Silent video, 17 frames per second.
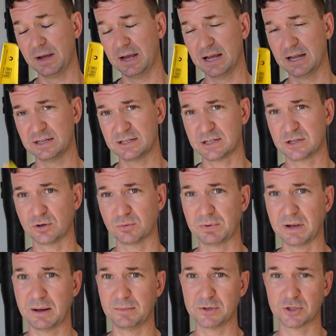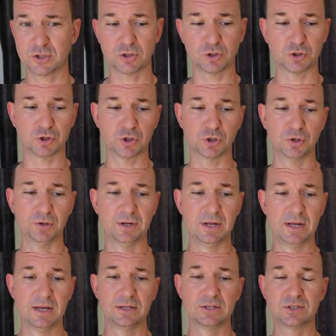It's still plumb, it's still true,
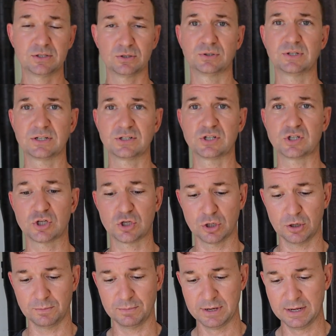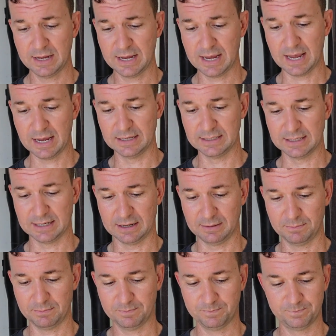still does its job. And
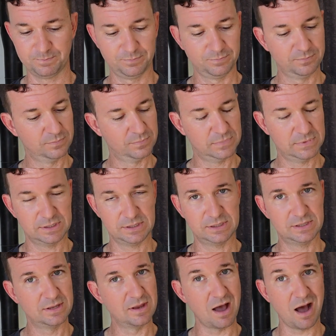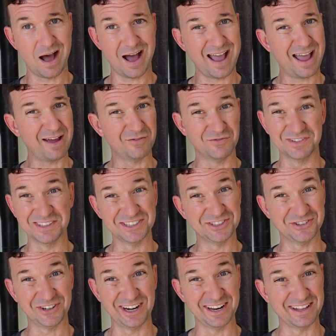I haven't really
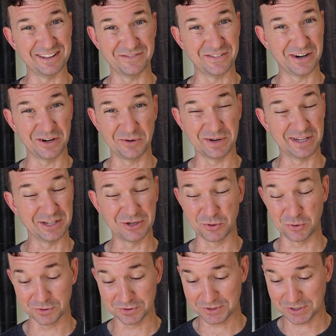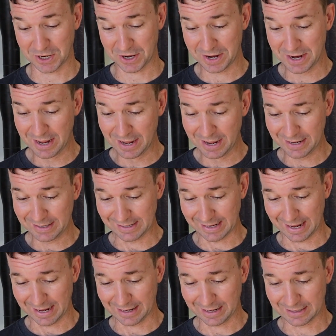treated it very well at all. So
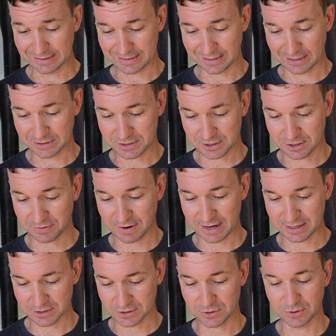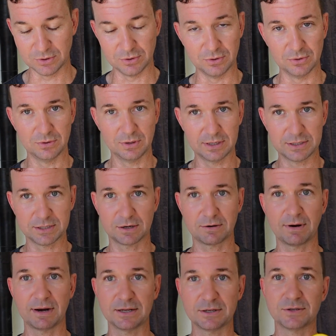yeah, it's a credit to
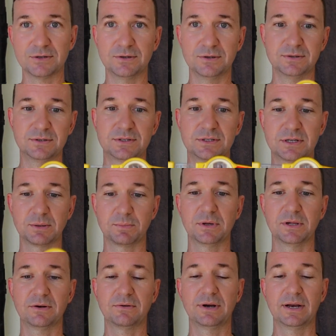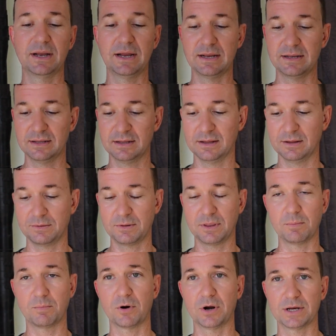Stabila and the
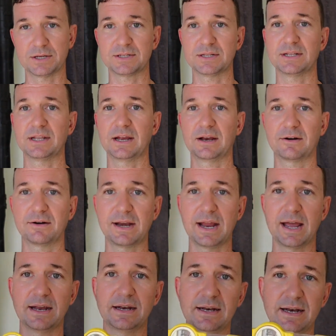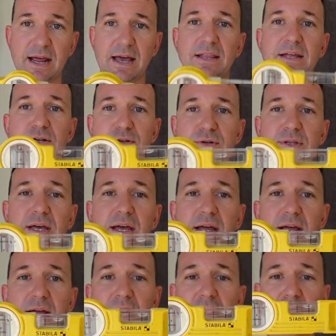products that they create and how they do
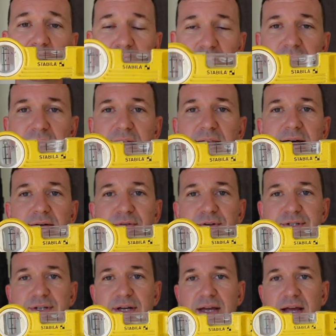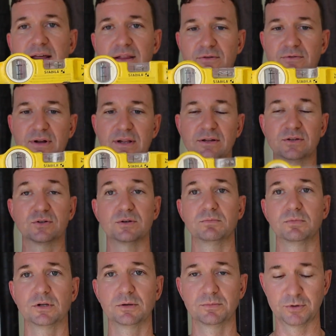their levels. Okay, they're really sort
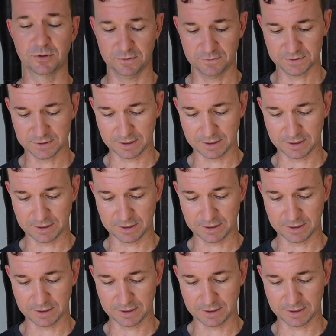of bulletproof.